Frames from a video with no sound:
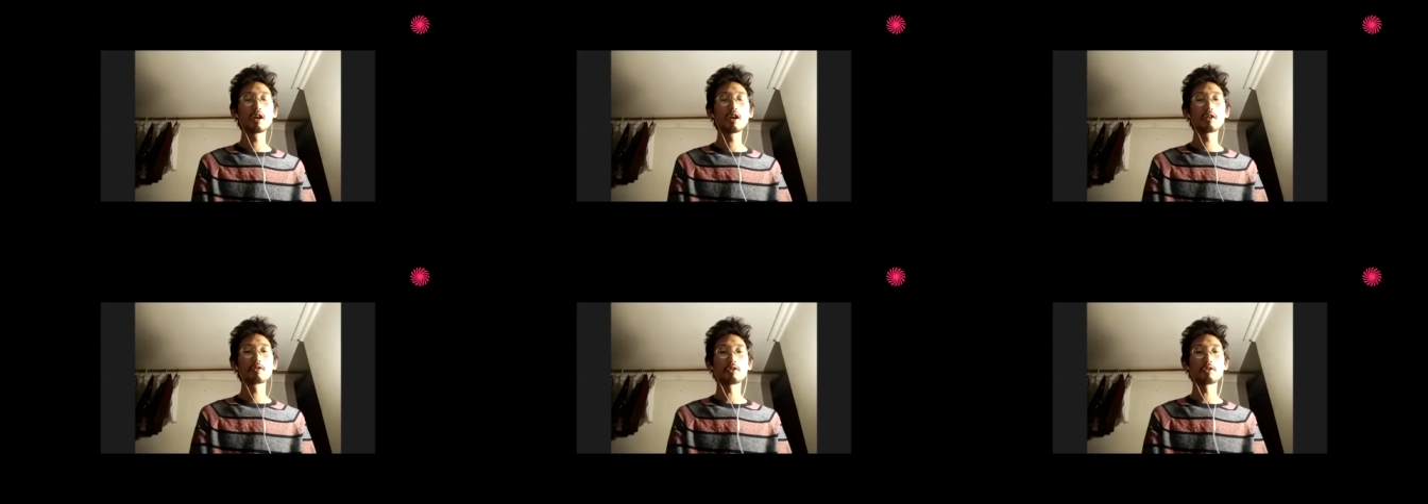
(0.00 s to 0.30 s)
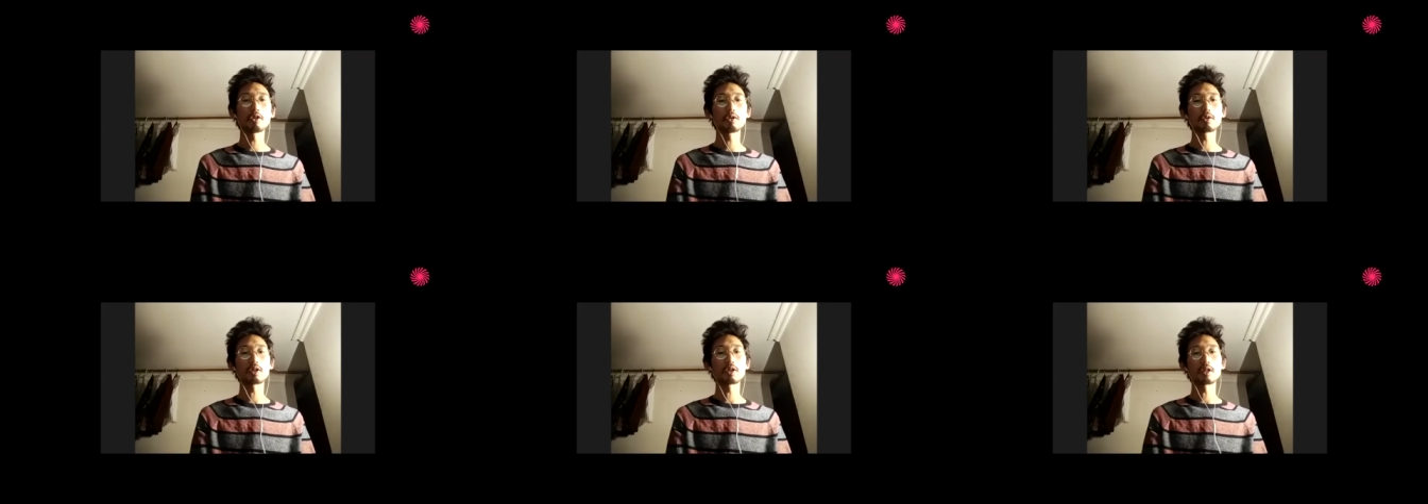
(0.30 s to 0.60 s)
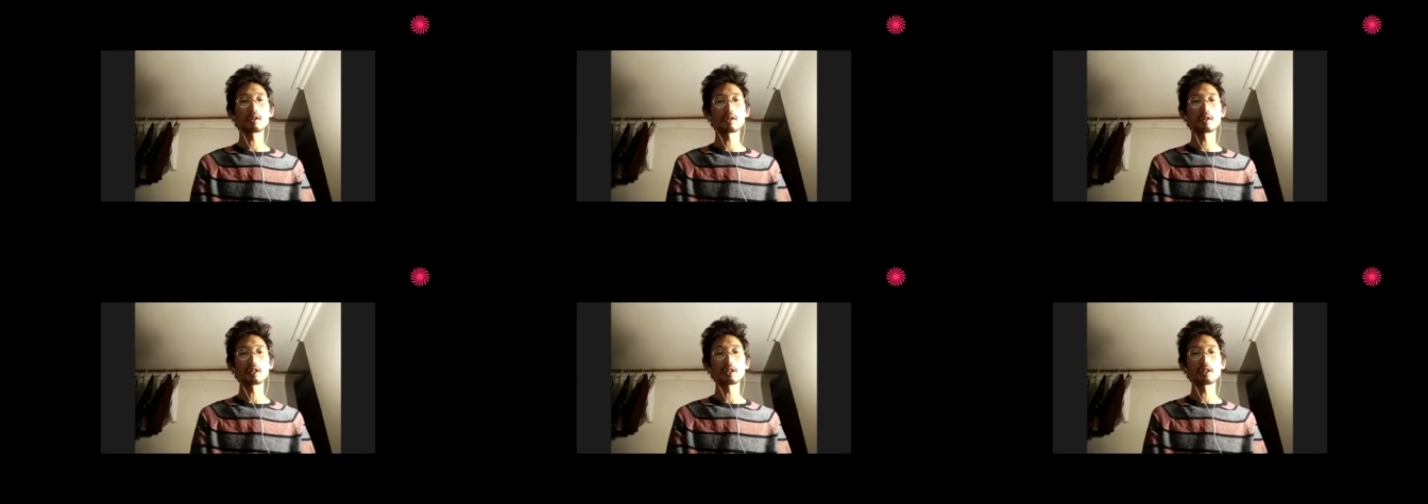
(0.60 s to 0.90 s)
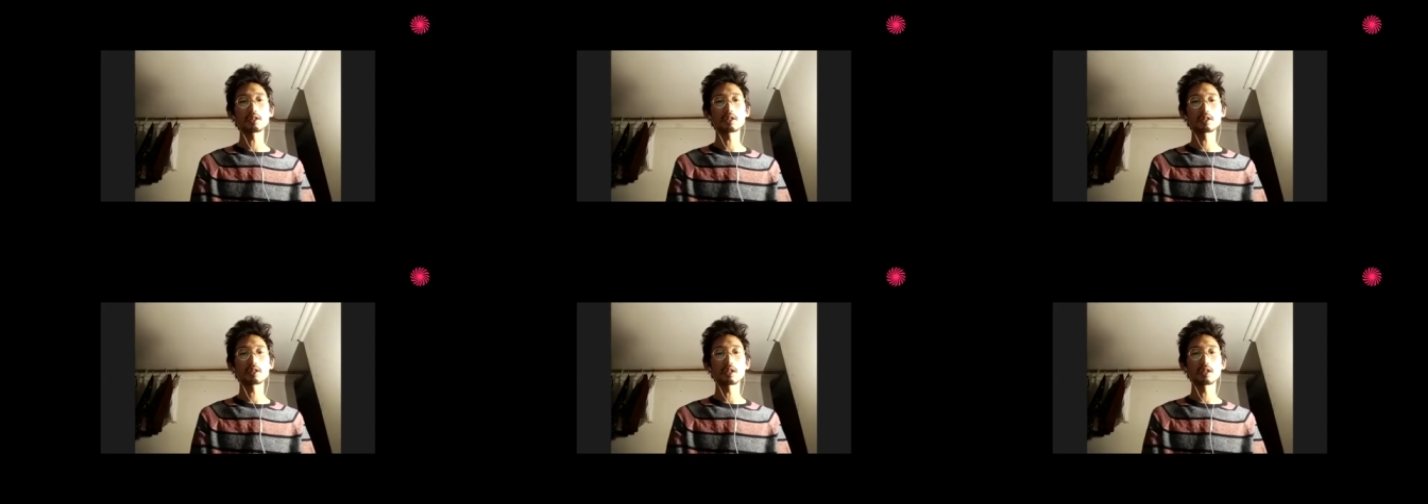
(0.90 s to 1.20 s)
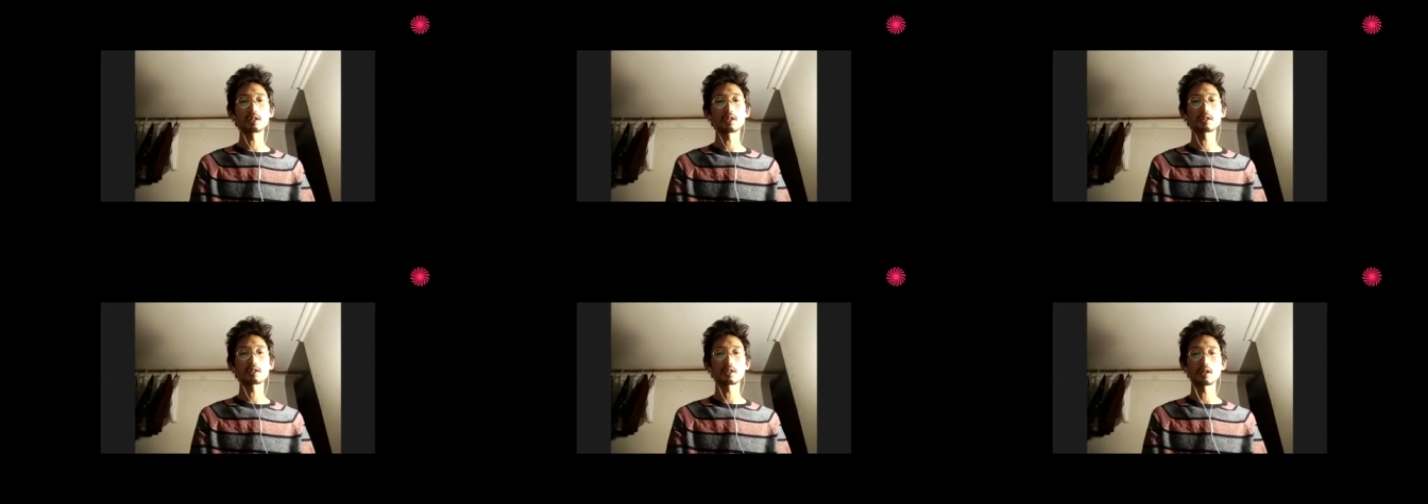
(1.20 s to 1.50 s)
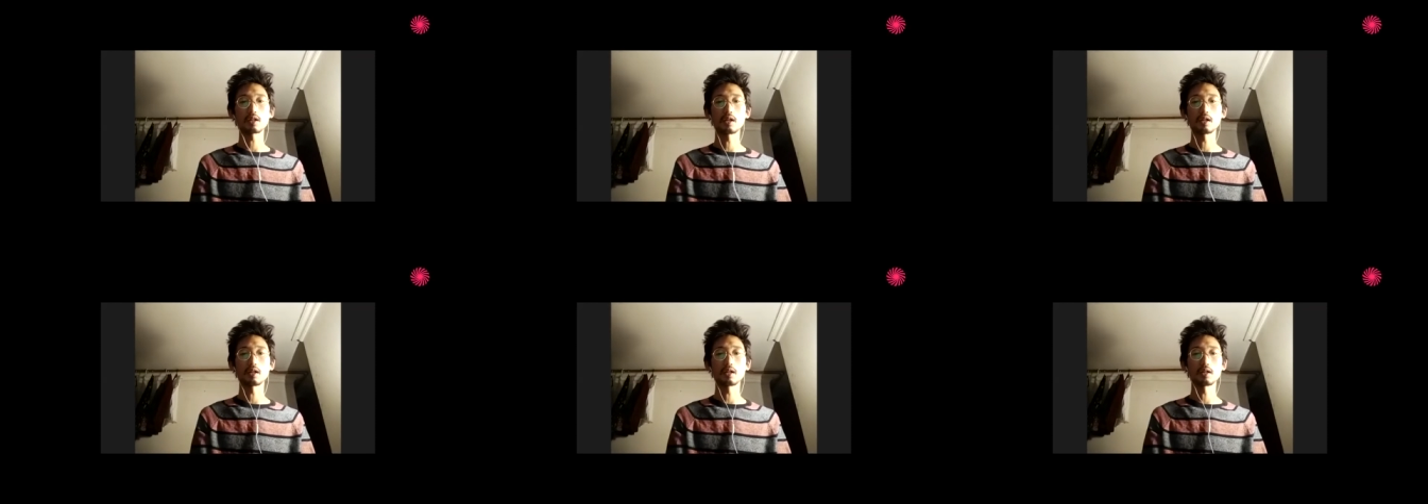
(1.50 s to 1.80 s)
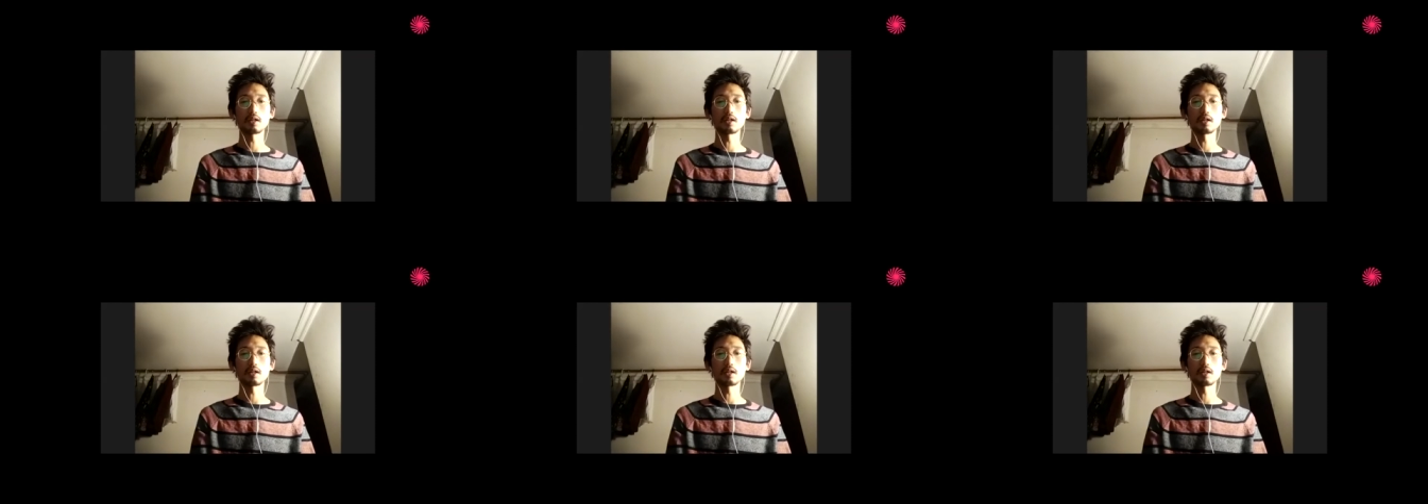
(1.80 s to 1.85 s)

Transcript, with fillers: following our instincts and